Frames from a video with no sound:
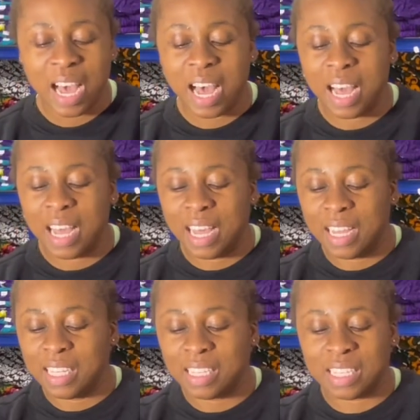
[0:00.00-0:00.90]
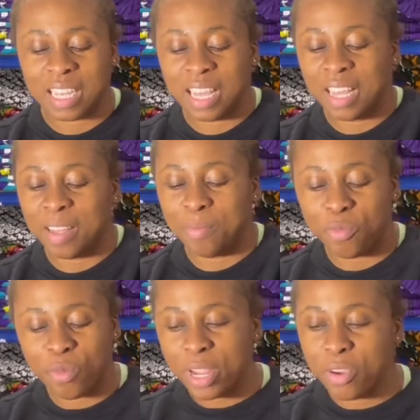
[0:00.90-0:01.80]
and
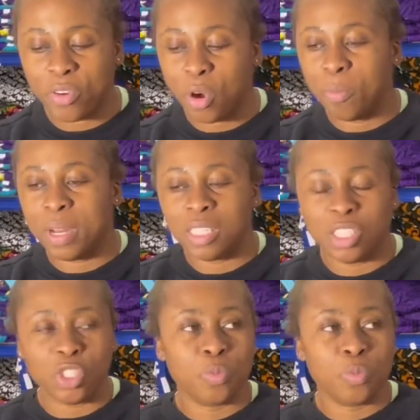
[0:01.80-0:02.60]
when you complete it,